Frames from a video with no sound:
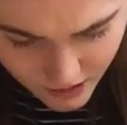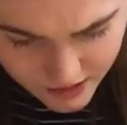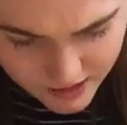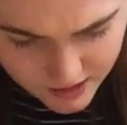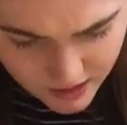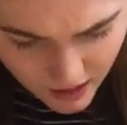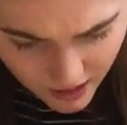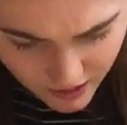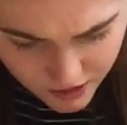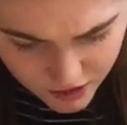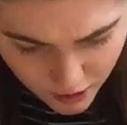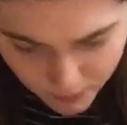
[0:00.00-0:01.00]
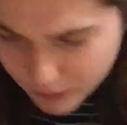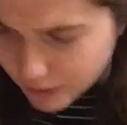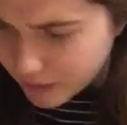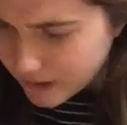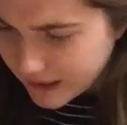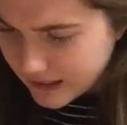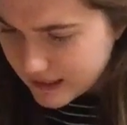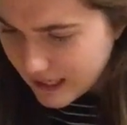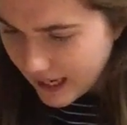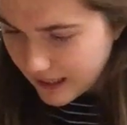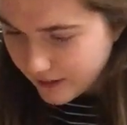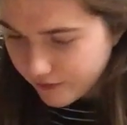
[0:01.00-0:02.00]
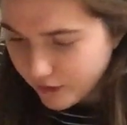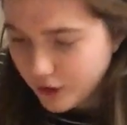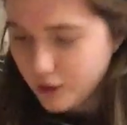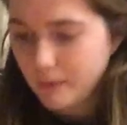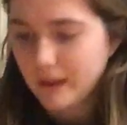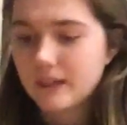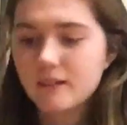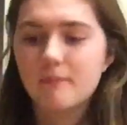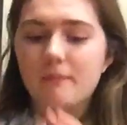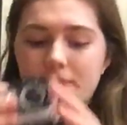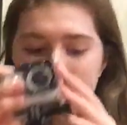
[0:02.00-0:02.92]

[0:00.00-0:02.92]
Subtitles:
Start, stop recording, take photo button